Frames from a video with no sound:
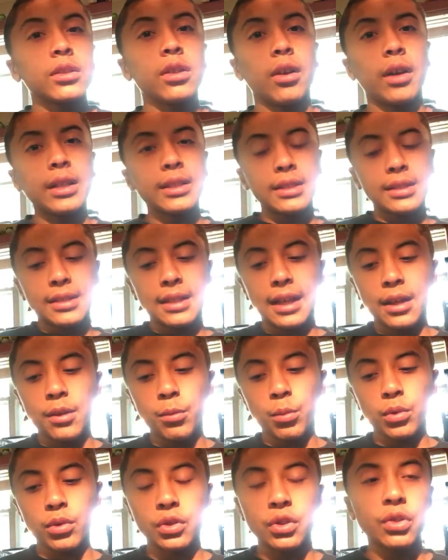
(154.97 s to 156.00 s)
So, as I
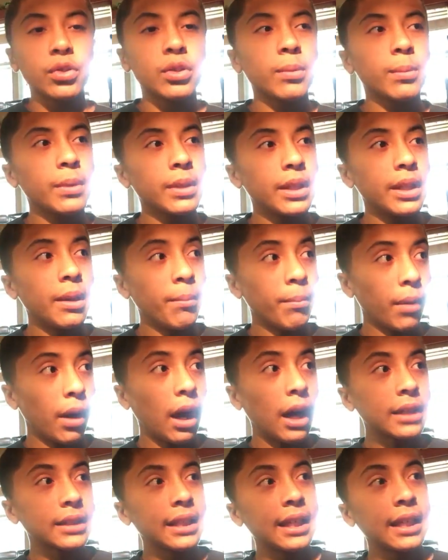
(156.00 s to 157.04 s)
said, we'll do some of the
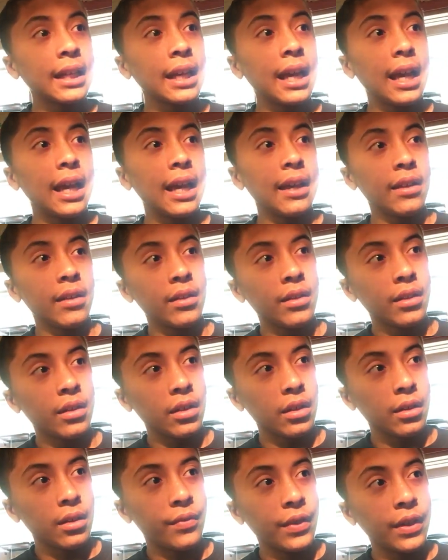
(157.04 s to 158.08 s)
unboxing and
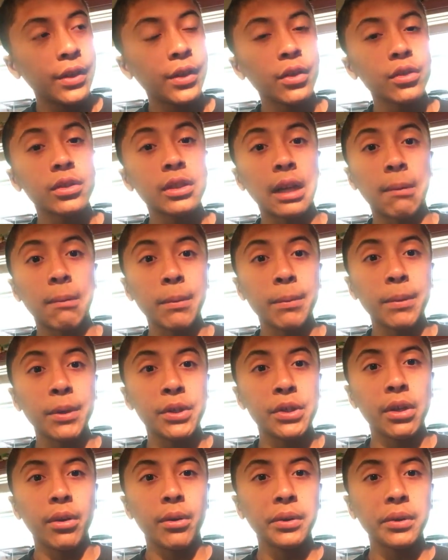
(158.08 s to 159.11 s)
the figures that I'm going to
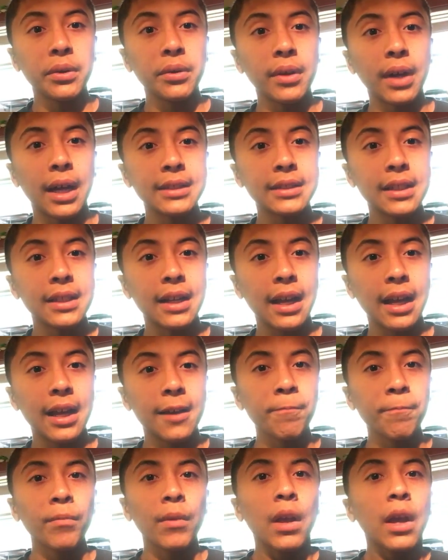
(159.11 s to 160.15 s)
be showing you guys
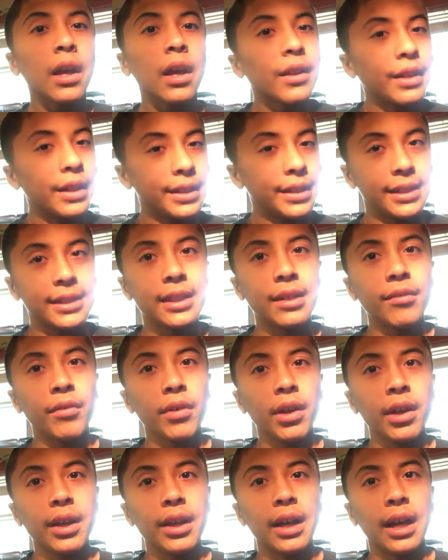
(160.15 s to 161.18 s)
today. This isn't
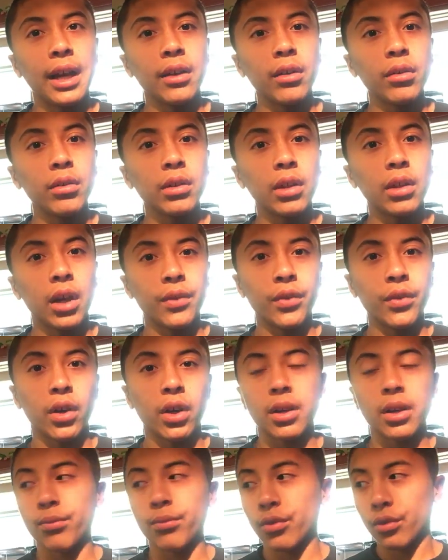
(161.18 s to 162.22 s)
really, I know a lot of y'all
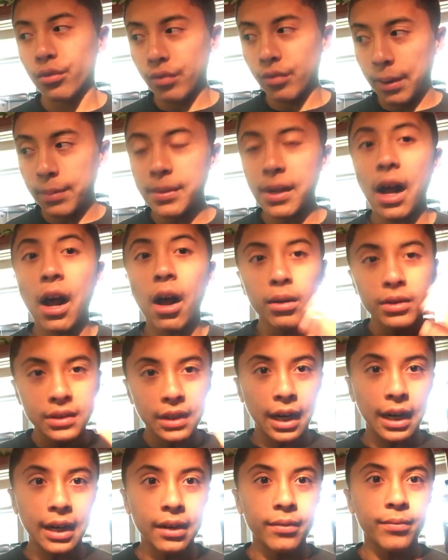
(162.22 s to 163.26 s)
come for the reptile
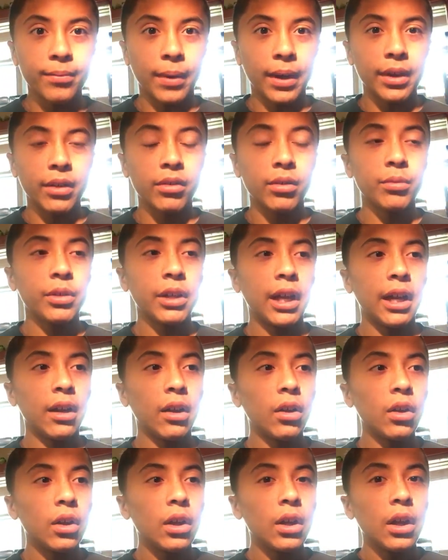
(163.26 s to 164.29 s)
side of my YouTube
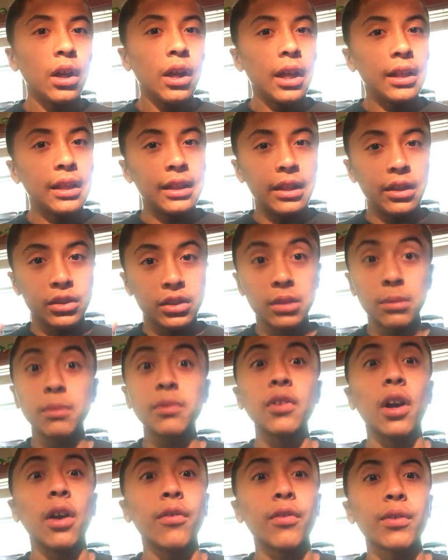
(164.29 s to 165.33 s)
channel. And then there's some
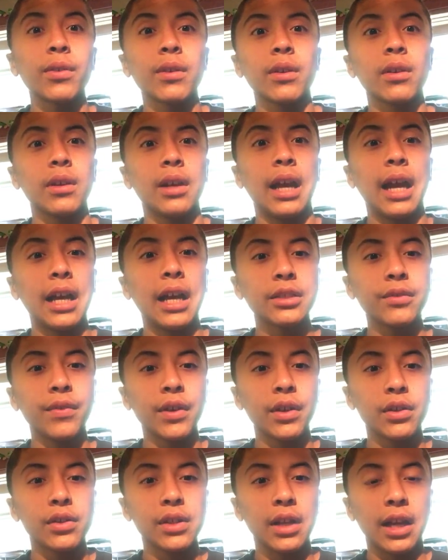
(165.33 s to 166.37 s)
of y'all for the action
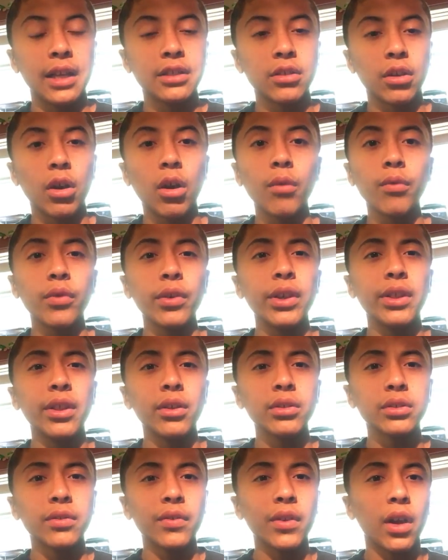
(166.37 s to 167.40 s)
figure side. So, hopefully
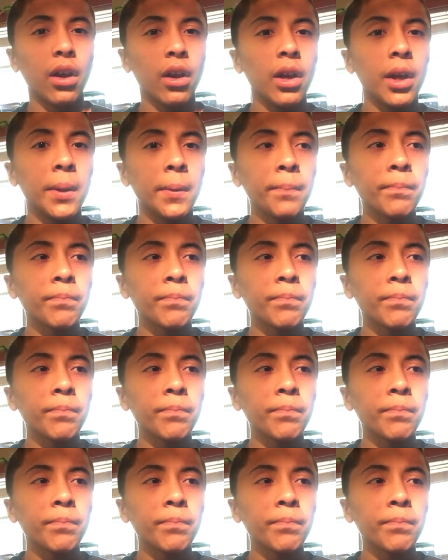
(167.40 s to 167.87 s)
those of y'all